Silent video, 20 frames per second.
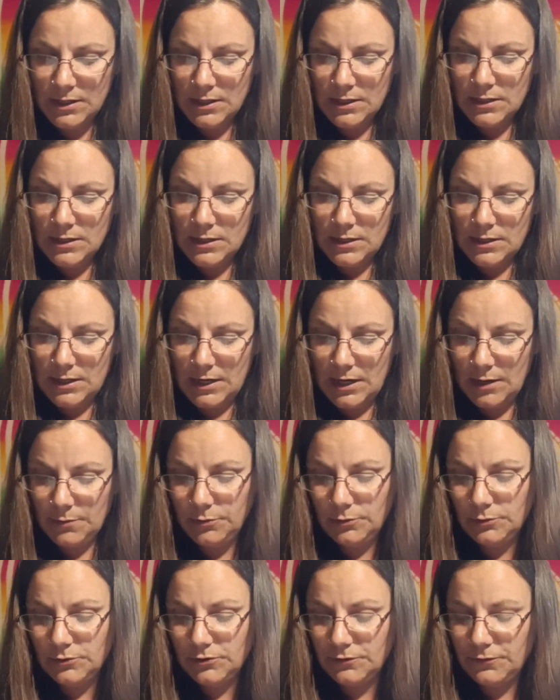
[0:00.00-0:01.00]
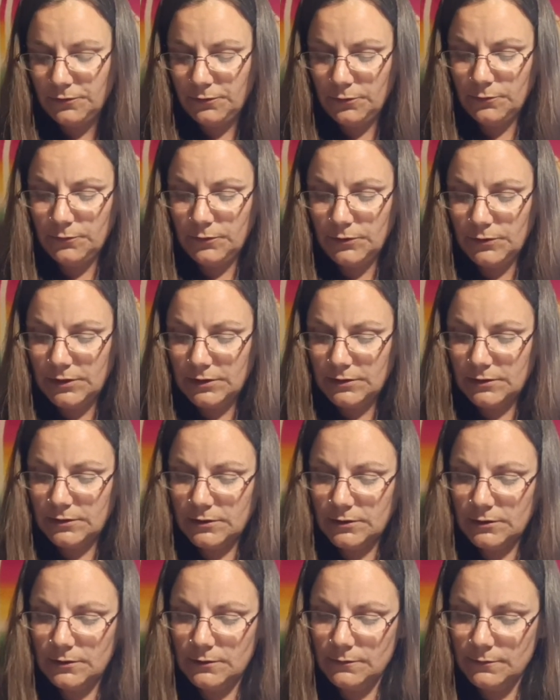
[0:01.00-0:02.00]
and apples of fruitfulness.
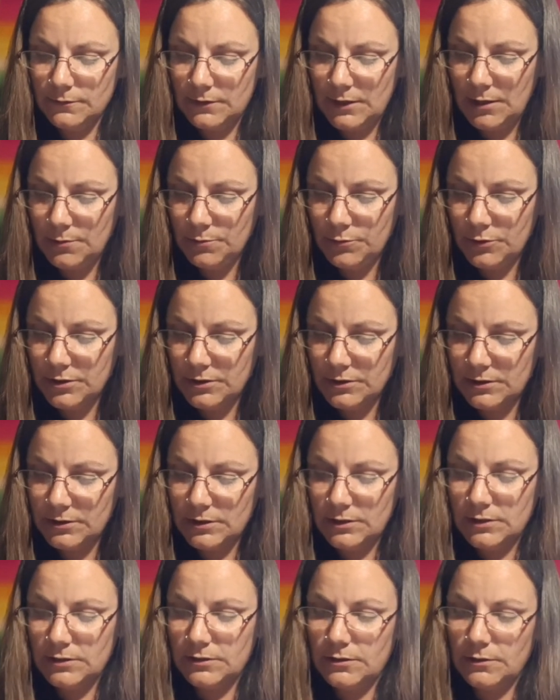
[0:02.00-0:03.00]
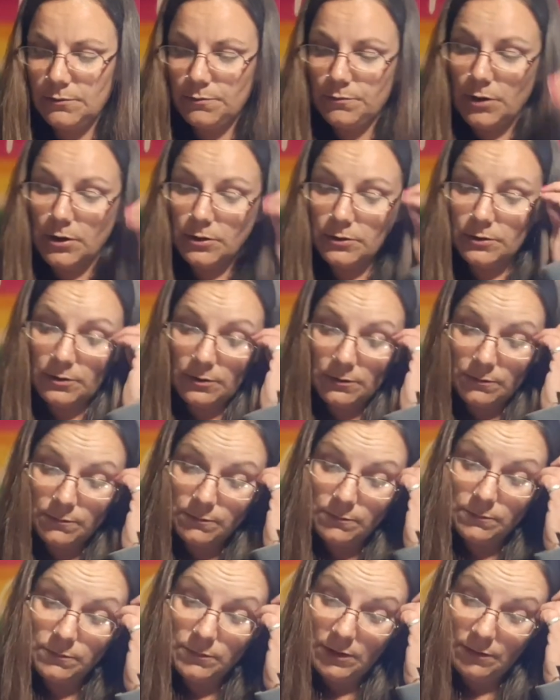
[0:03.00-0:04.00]
The Empress is the partner
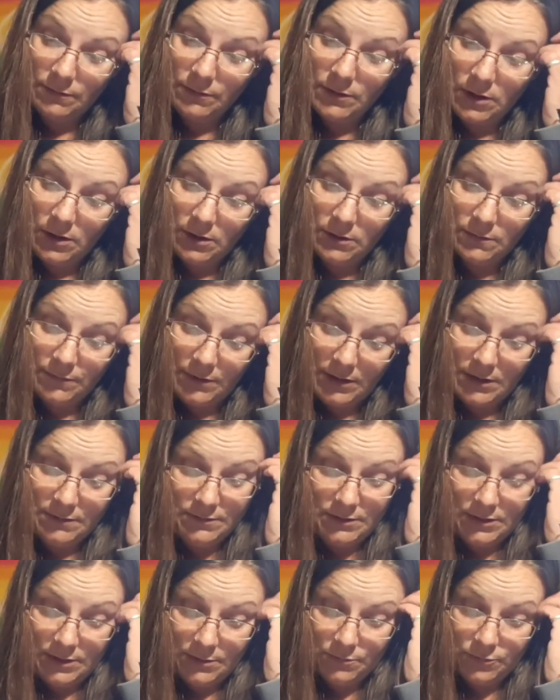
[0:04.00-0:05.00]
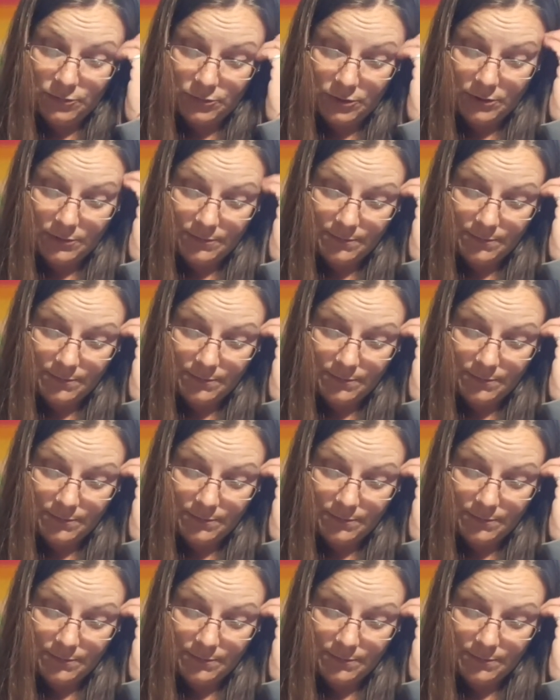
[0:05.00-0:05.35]
of card 5, the Emperor.